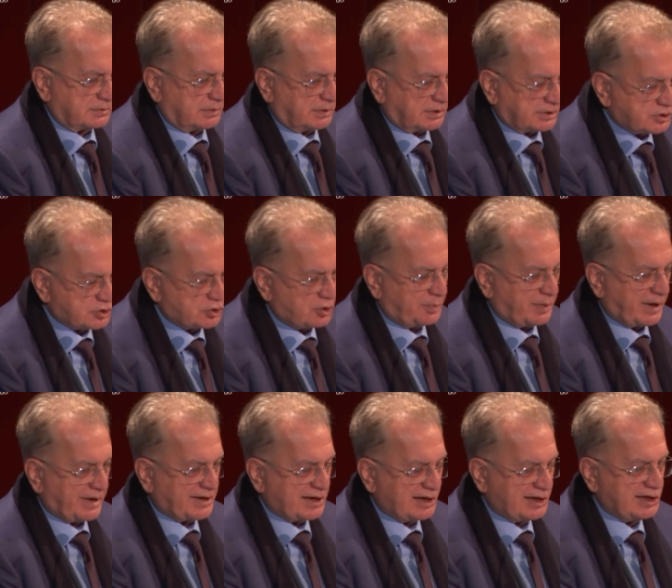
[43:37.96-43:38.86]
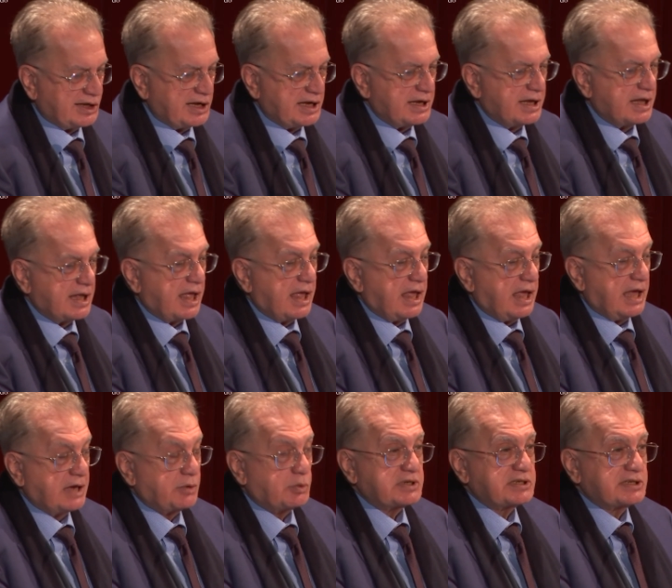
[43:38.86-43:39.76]
shop atelier,
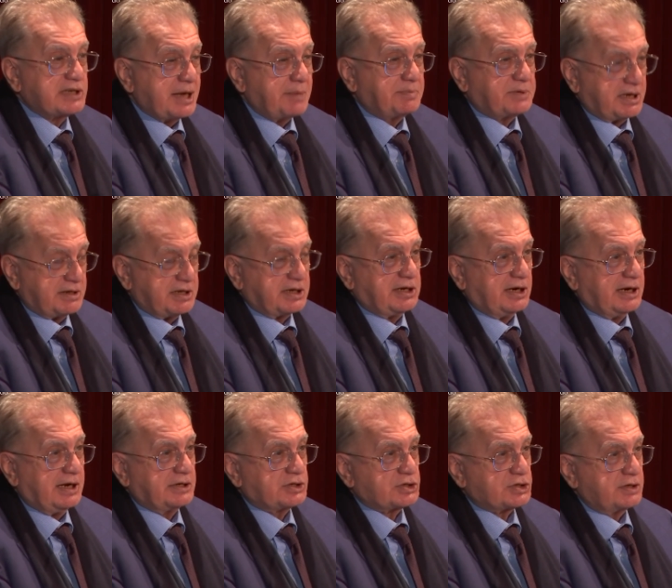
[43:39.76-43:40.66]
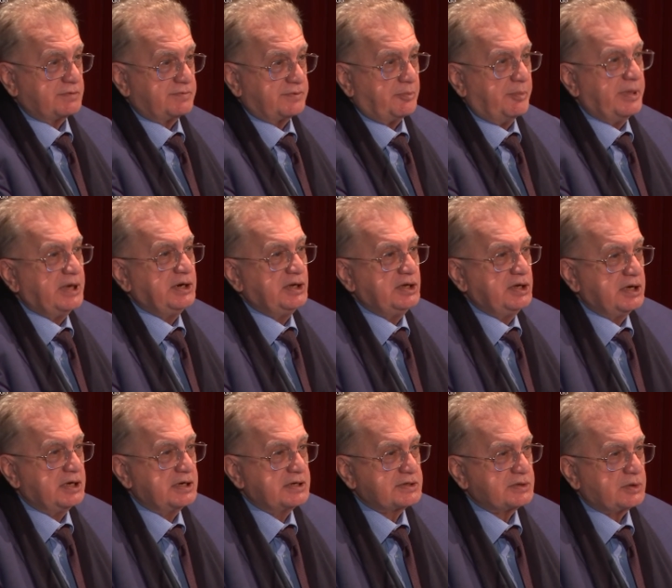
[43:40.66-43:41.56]
and was kept as a collection for many
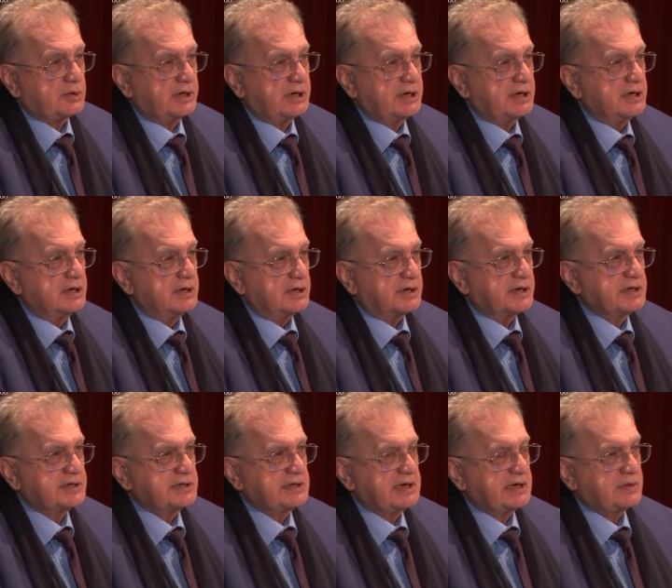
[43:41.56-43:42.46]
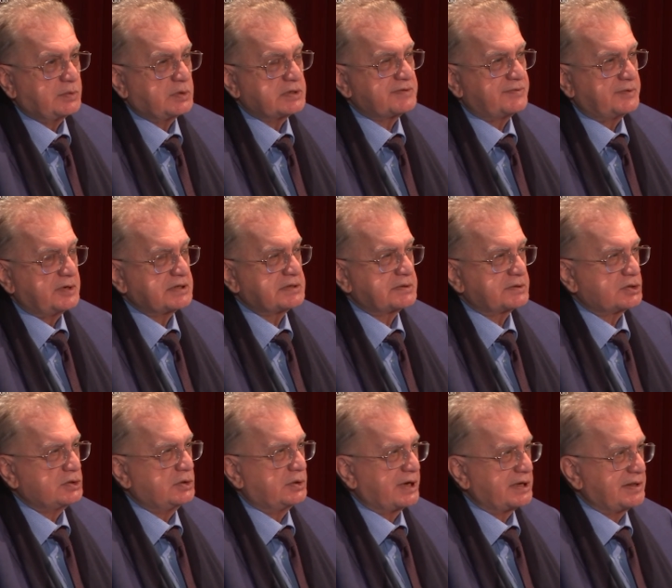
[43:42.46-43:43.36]
years. Only recently it was first
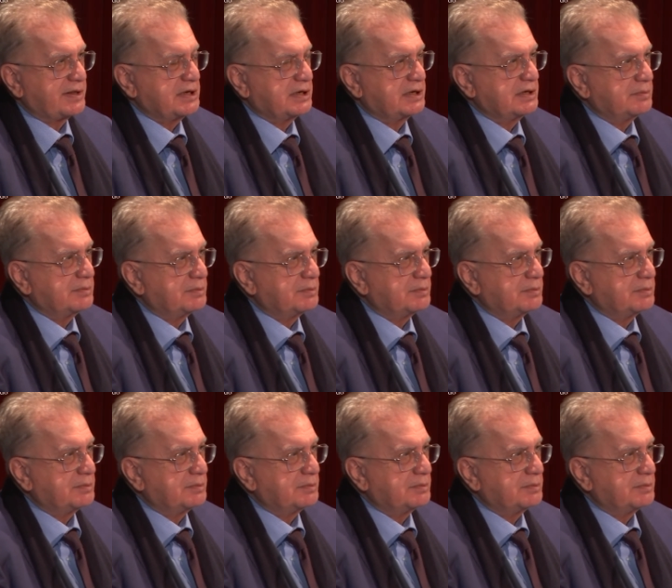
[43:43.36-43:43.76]
shown, I think, in